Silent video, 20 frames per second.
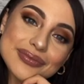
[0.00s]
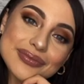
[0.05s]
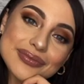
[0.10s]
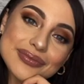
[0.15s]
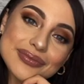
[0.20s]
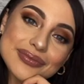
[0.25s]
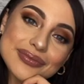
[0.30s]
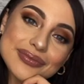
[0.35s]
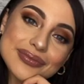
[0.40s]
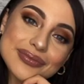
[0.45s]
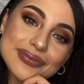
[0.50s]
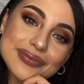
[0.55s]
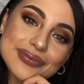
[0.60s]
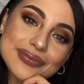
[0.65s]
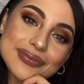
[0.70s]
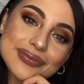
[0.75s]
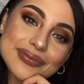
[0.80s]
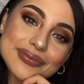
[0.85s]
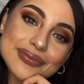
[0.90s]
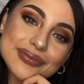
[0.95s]

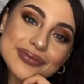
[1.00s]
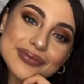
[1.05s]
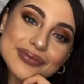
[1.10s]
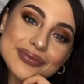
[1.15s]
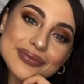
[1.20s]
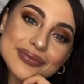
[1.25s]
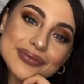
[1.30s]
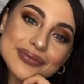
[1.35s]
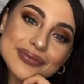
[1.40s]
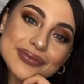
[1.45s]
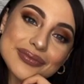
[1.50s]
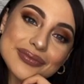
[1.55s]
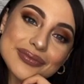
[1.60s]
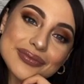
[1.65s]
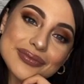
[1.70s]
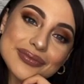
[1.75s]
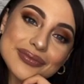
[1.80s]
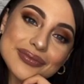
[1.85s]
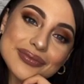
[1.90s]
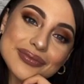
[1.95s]

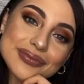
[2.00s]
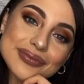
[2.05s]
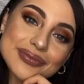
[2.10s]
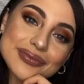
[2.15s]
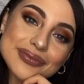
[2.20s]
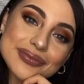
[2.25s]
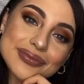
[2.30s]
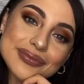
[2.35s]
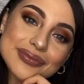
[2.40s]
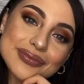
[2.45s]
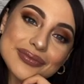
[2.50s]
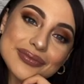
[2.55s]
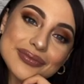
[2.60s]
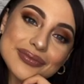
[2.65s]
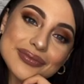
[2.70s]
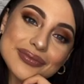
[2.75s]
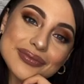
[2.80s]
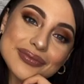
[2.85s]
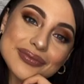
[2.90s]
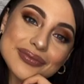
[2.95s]

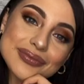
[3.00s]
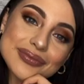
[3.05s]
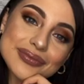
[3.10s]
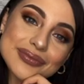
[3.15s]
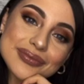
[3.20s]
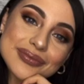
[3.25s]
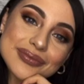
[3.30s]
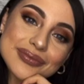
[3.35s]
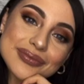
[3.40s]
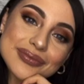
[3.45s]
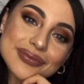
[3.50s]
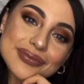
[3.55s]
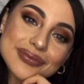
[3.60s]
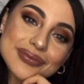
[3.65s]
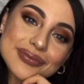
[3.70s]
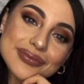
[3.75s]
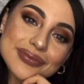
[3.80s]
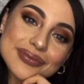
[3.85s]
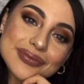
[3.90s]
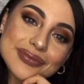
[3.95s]

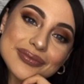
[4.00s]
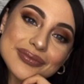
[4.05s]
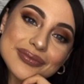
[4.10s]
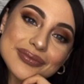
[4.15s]
Nothing is said.